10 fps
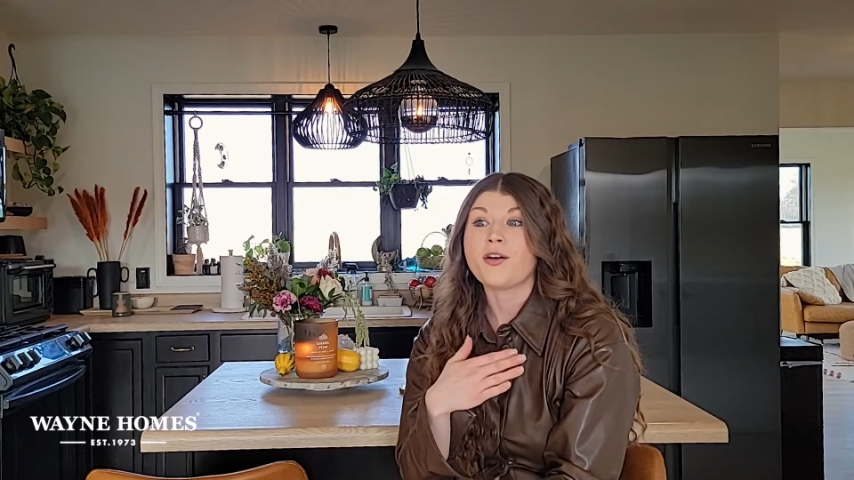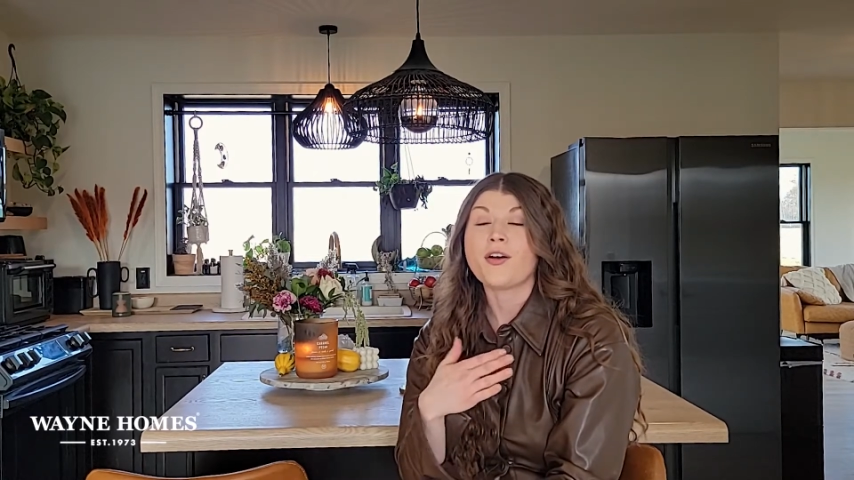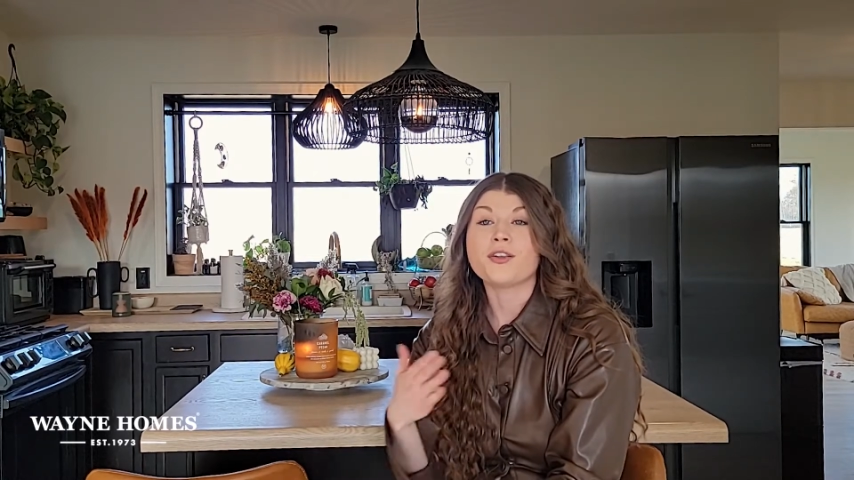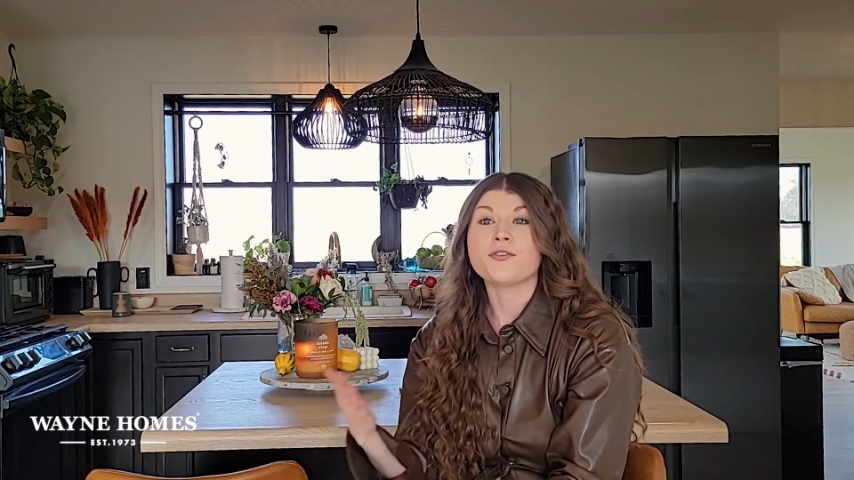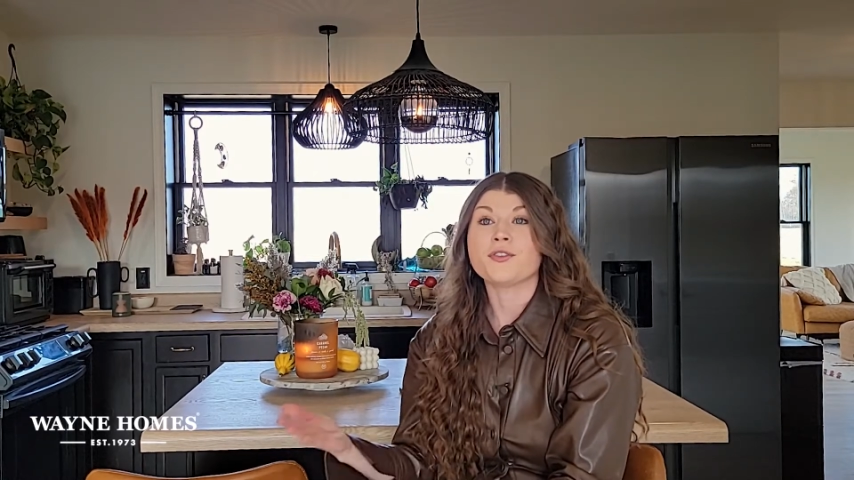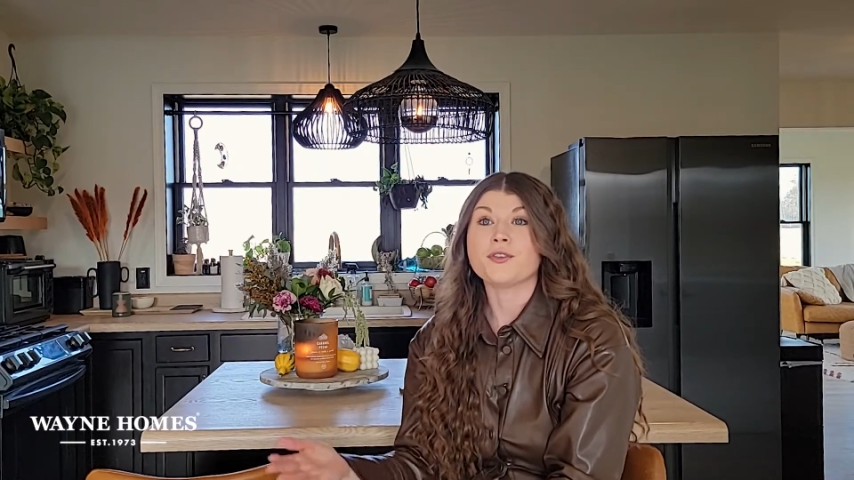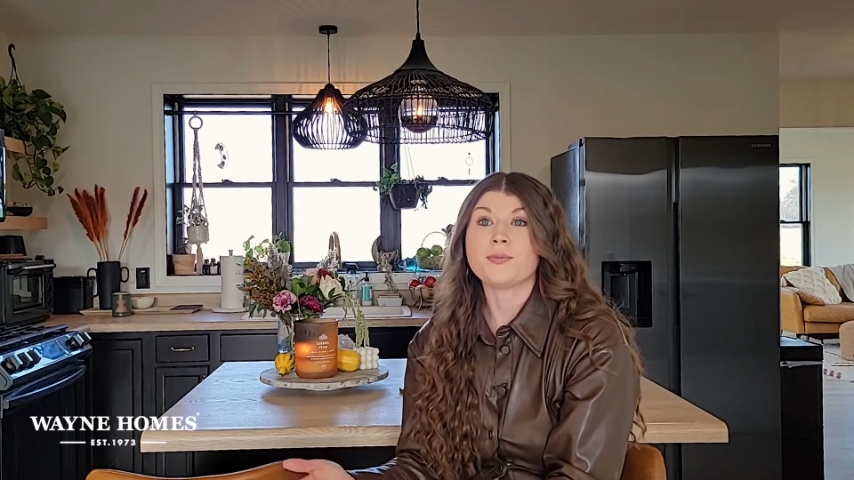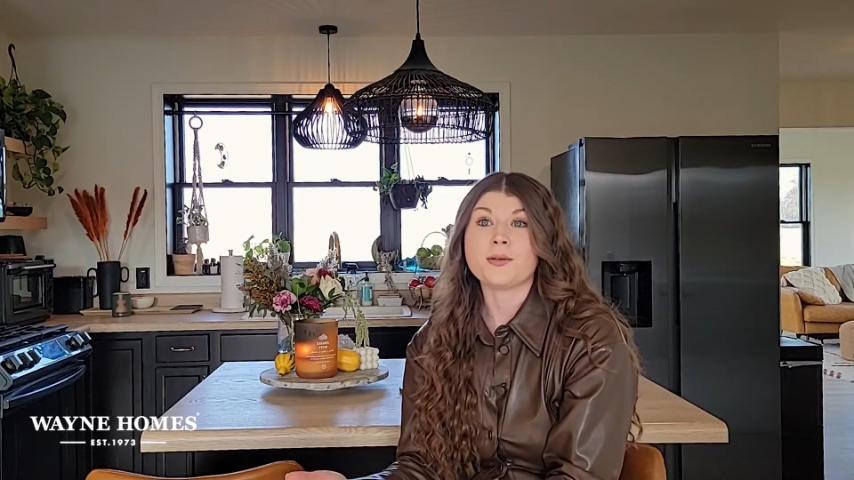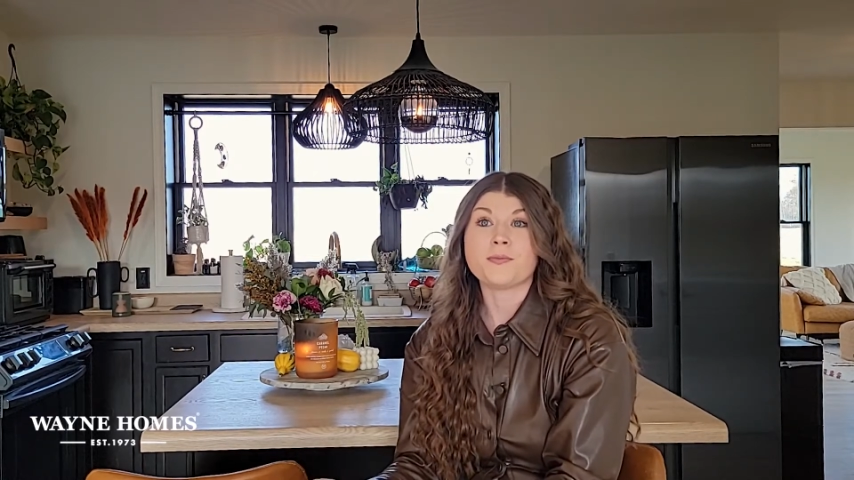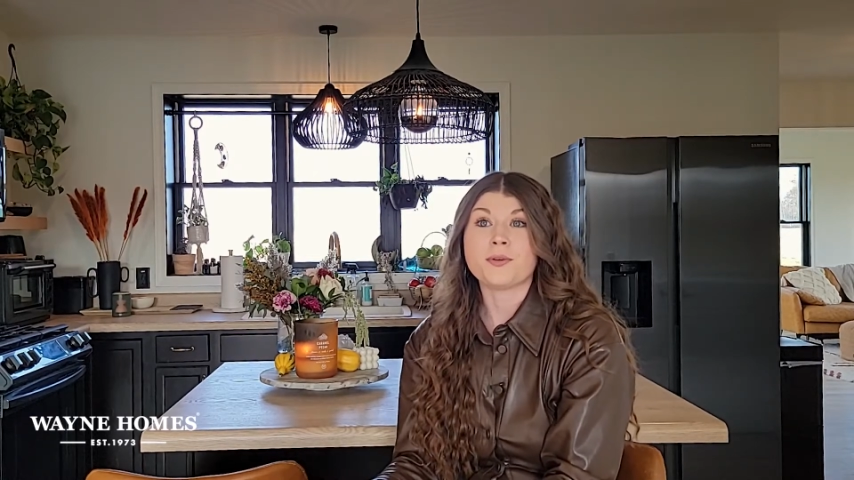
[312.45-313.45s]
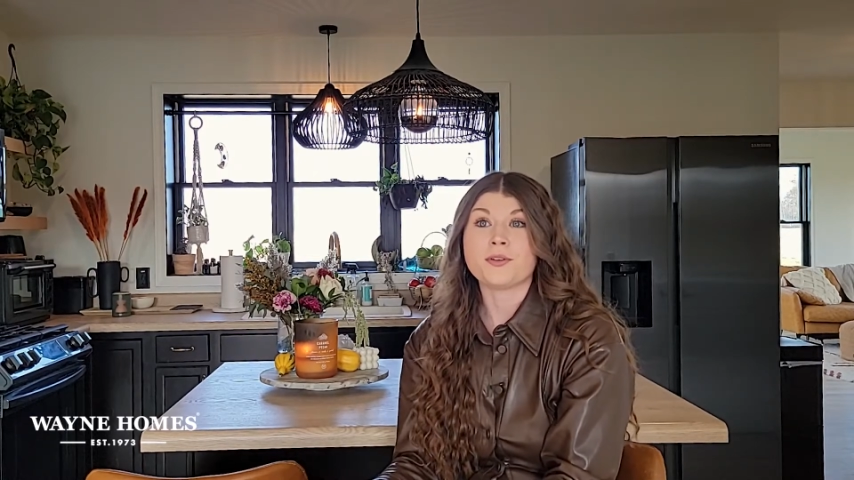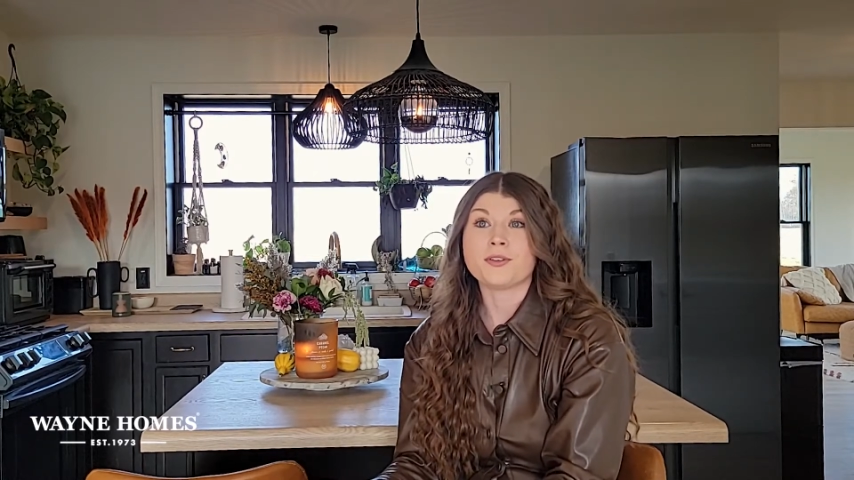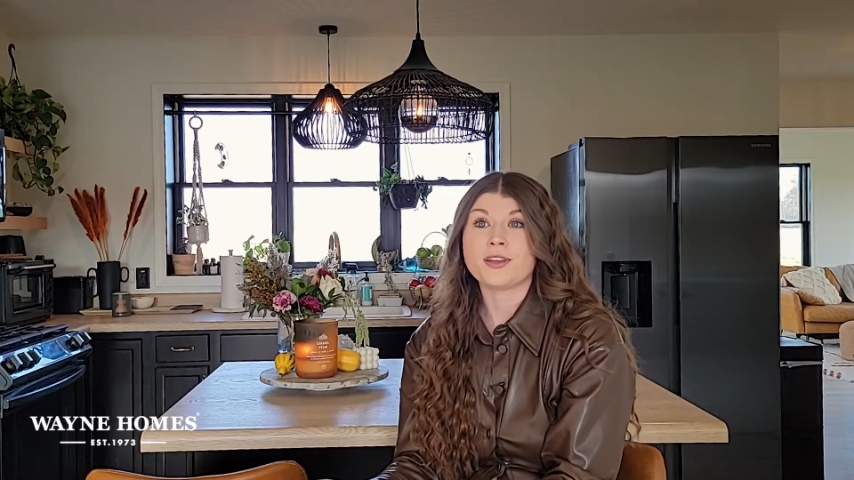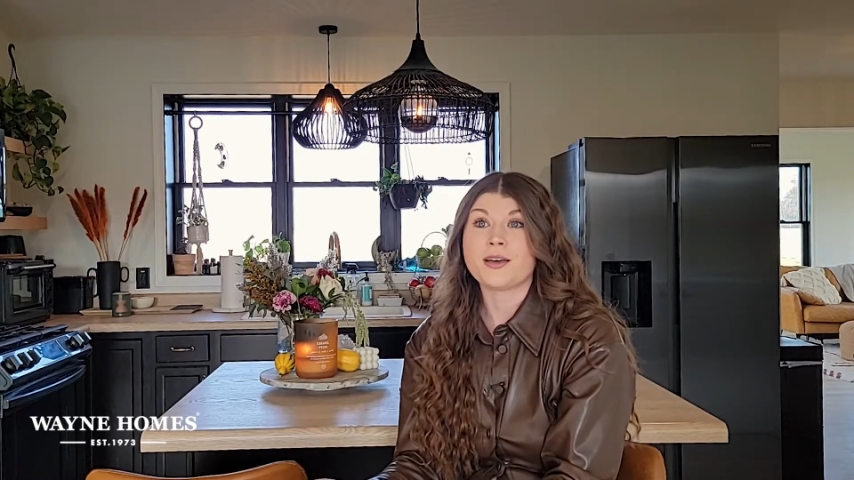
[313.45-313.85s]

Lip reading: all of the people